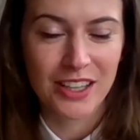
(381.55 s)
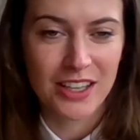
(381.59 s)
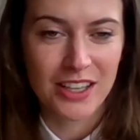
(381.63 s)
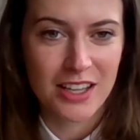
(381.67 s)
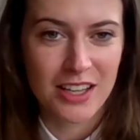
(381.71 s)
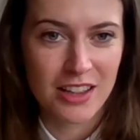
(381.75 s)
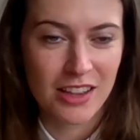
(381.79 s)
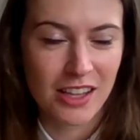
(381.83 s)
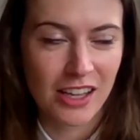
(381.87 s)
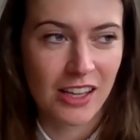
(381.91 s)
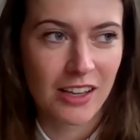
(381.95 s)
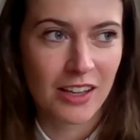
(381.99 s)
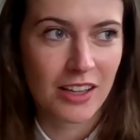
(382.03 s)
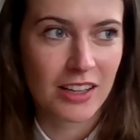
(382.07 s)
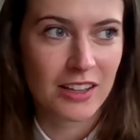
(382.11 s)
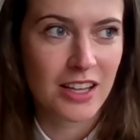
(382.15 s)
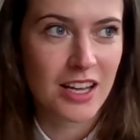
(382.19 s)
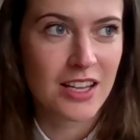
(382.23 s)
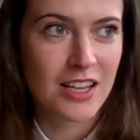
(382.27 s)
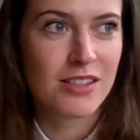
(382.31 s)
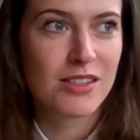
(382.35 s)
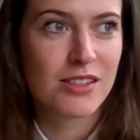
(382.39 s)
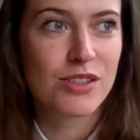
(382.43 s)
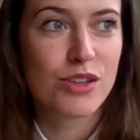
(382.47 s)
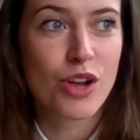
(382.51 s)
And I think
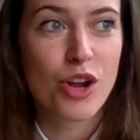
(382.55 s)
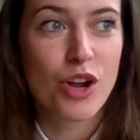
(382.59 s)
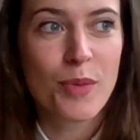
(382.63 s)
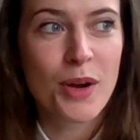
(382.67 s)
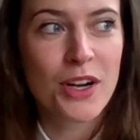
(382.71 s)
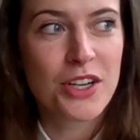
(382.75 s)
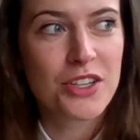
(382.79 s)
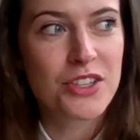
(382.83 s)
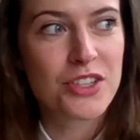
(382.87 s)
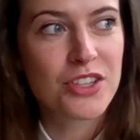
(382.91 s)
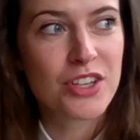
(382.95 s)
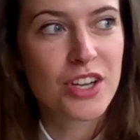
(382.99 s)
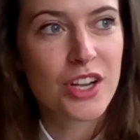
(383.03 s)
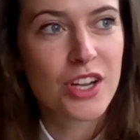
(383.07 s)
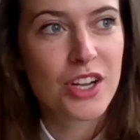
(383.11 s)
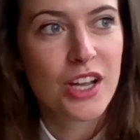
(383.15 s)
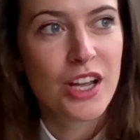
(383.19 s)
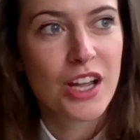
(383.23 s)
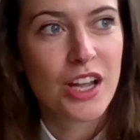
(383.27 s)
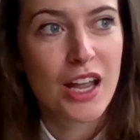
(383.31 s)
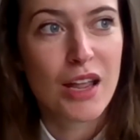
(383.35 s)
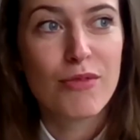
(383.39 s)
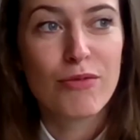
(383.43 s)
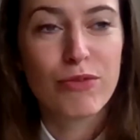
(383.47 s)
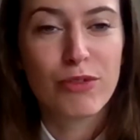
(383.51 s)
there's so much
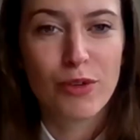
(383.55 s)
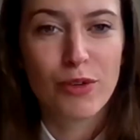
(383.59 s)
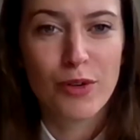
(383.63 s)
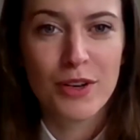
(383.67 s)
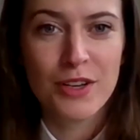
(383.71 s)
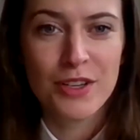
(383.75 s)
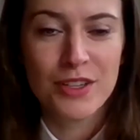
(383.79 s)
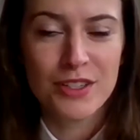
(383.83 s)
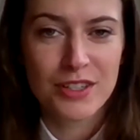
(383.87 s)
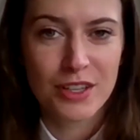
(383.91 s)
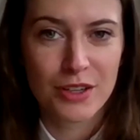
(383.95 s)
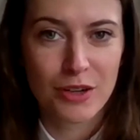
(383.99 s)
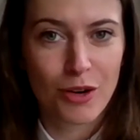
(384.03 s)
influence